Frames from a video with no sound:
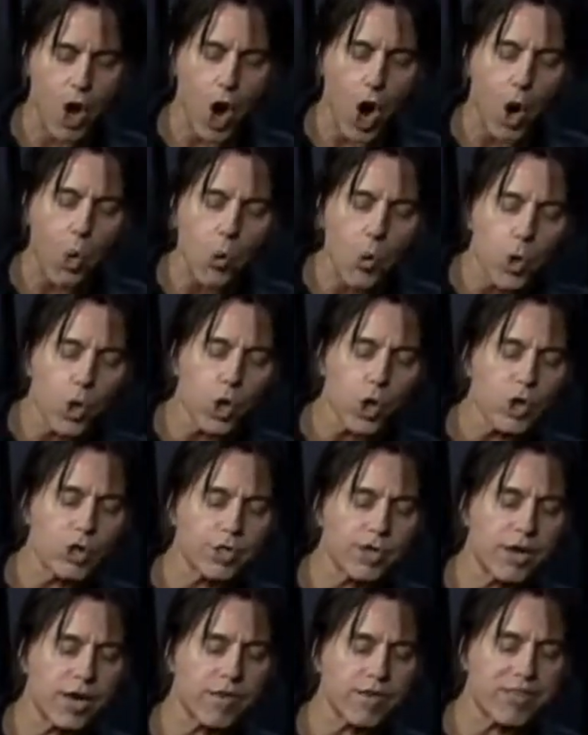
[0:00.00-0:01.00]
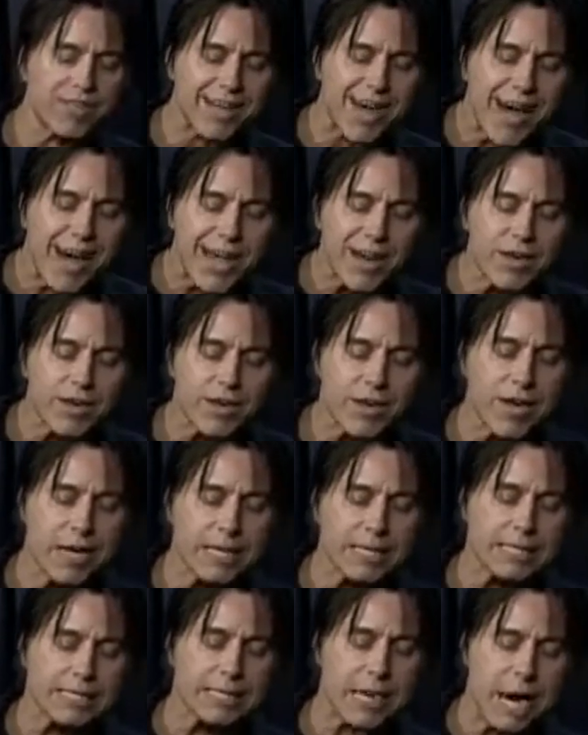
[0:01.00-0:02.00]
A world of tighter,
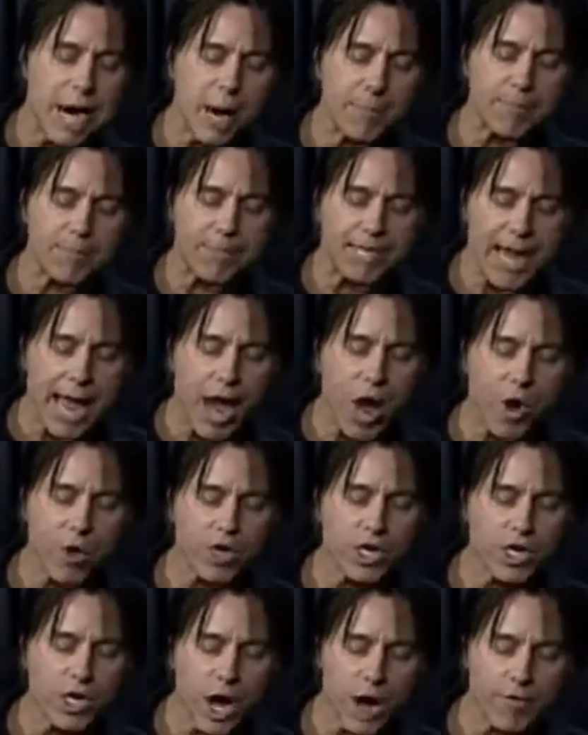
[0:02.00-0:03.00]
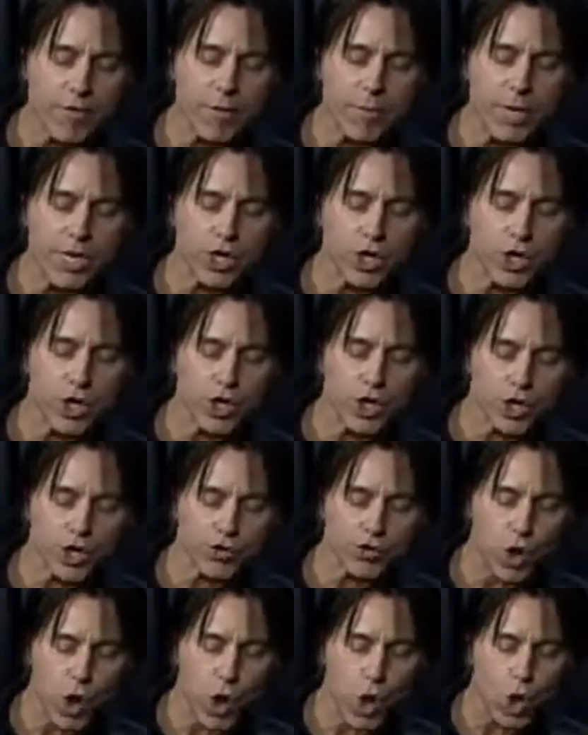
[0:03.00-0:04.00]
top-down government
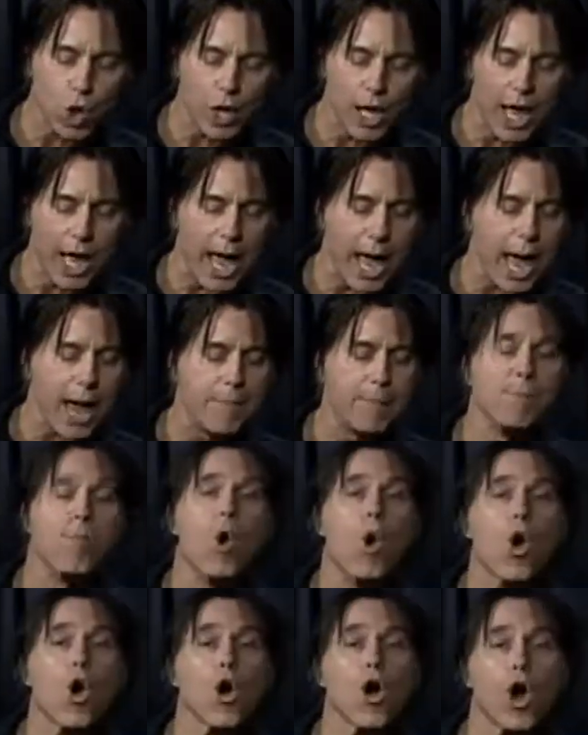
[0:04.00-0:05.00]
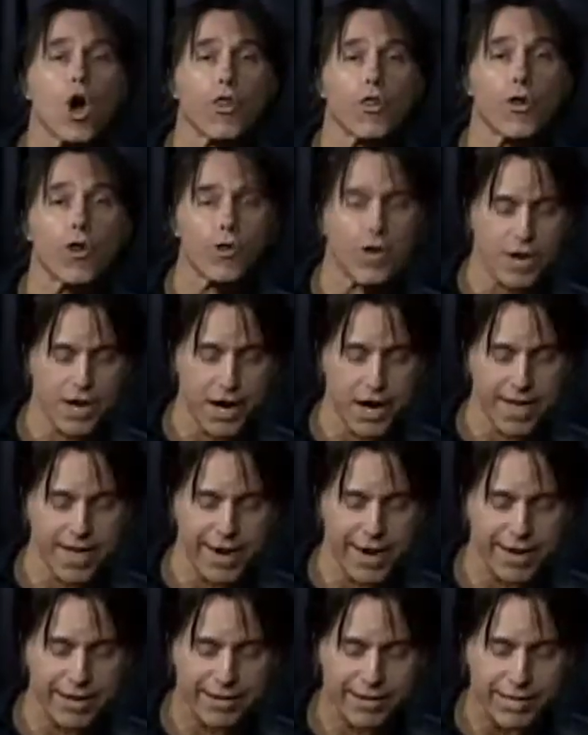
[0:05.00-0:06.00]
control and more
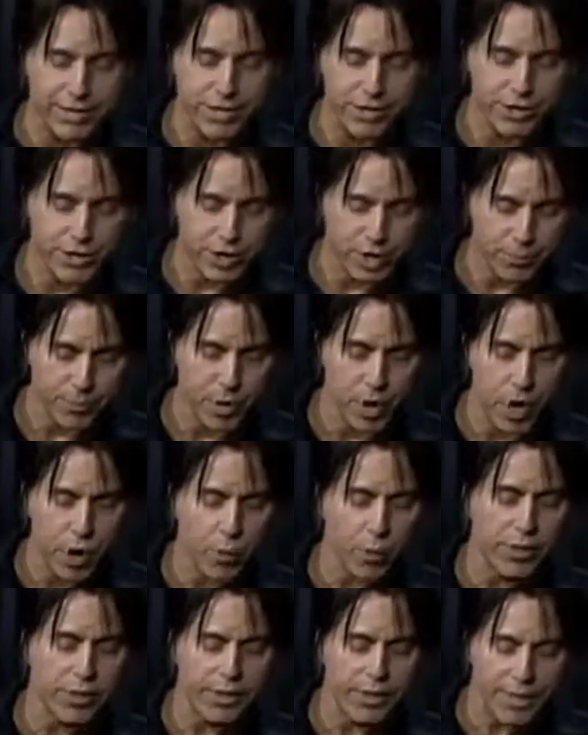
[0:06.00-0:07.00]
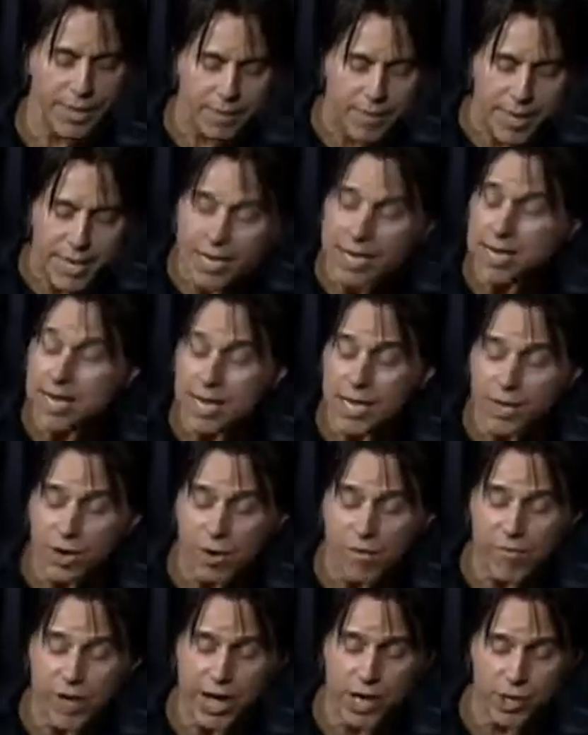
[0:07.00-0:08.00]
authoritarian leadership with limited
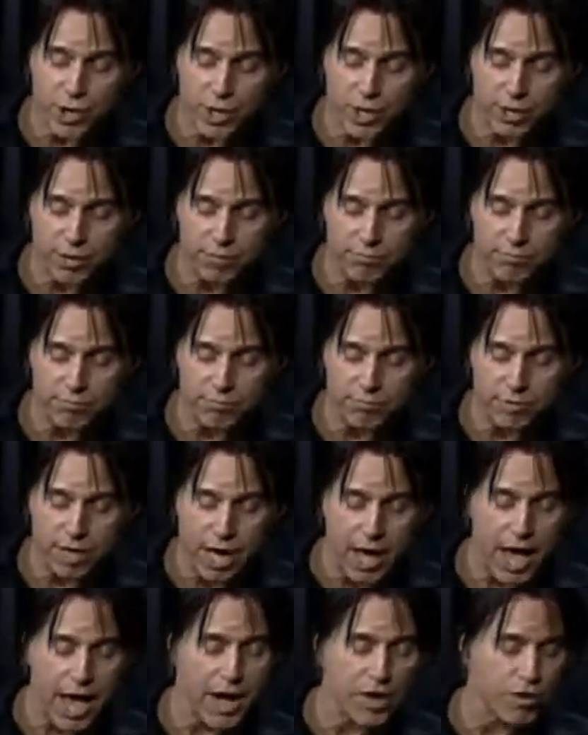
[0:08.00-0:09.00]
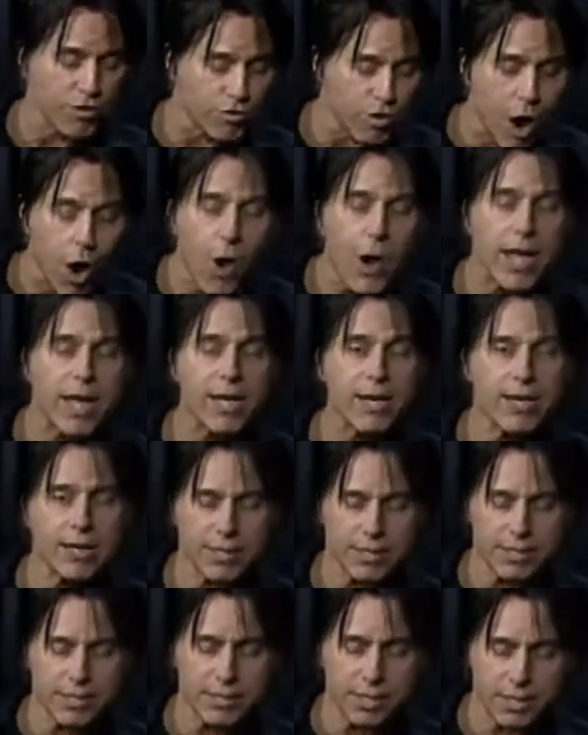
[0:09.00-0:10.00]
innovation and growing
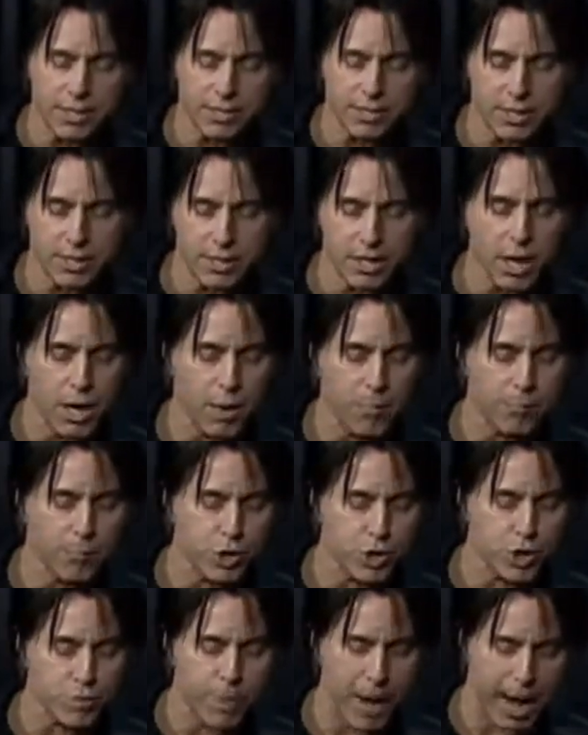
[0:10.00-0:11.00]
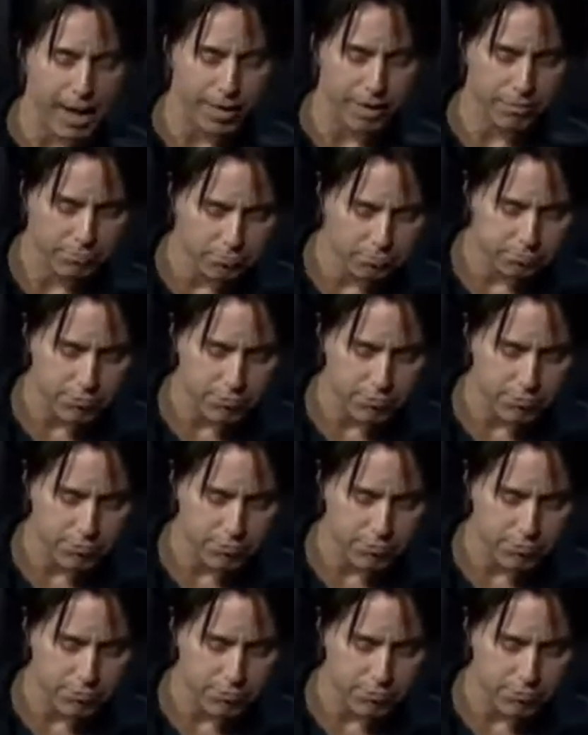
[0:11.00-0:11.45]
citizen pushback.